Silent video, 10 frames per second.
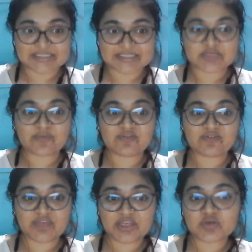Very
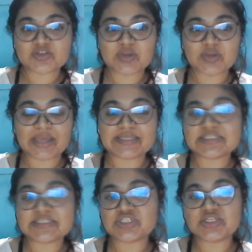good. So ionization
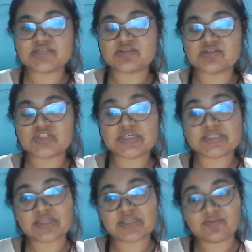energy is
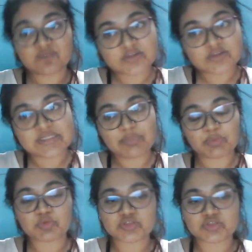inversely
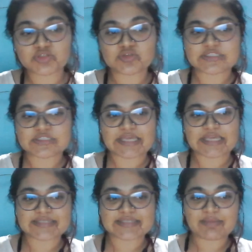proportional to the size.
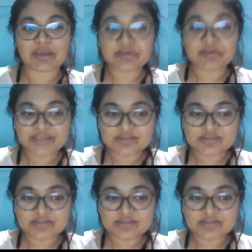Am I correct?